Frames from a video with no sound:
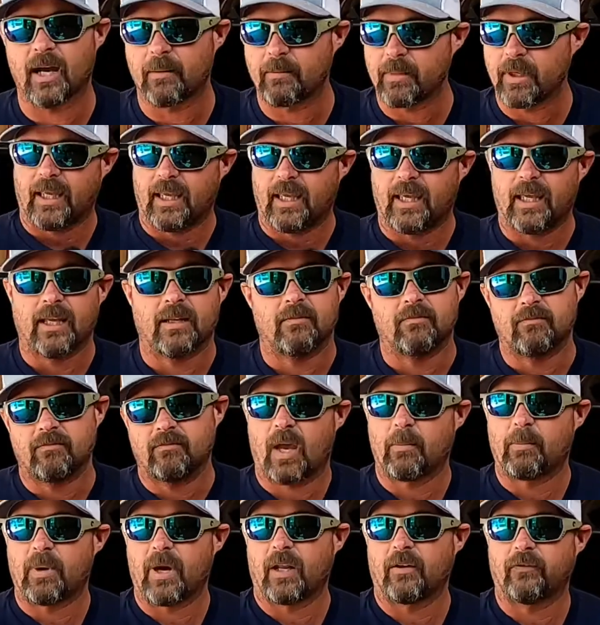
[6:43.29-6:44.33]
and
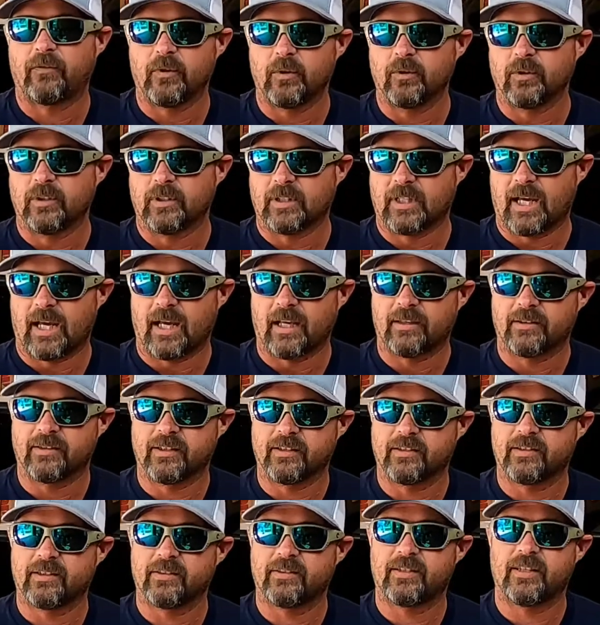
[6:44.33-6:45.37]
I bought a few of the lines.
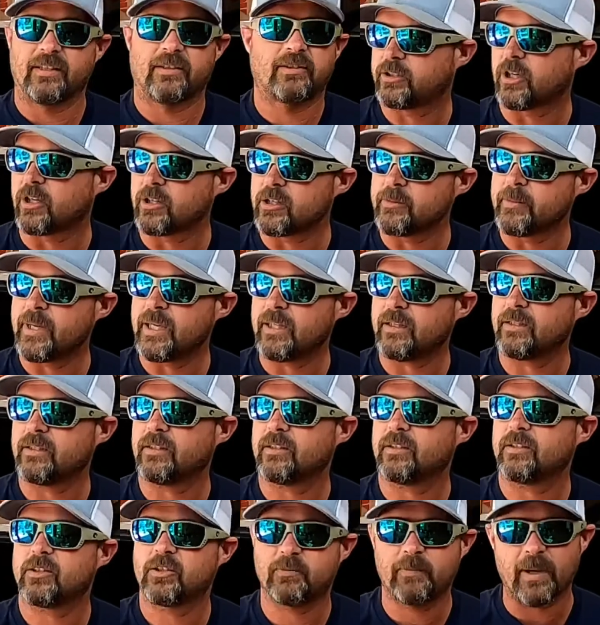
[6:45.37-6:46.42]
This is the tournament
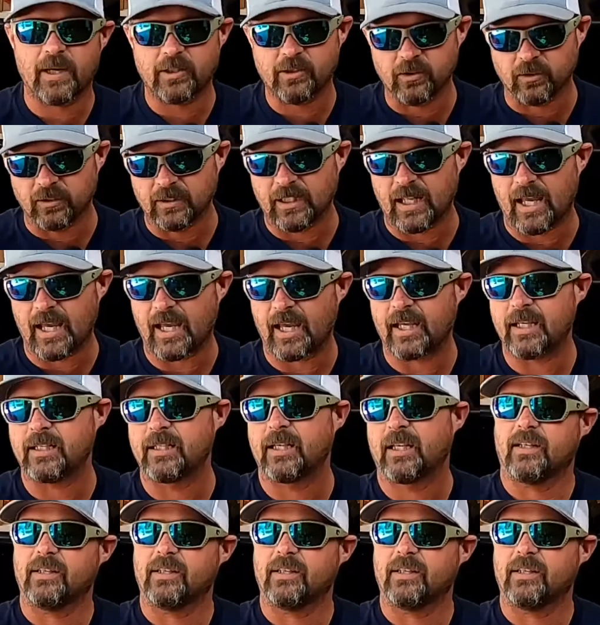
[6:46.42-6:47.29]
special line.